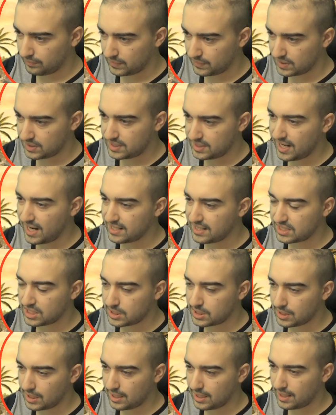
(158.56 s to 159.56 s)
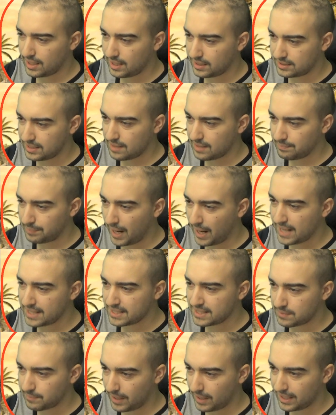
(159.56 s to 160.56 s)
Ten, uh, 10 pen
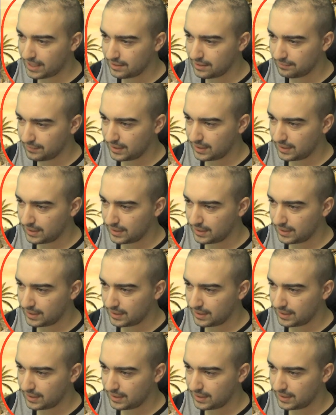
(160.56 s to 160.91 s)
speed.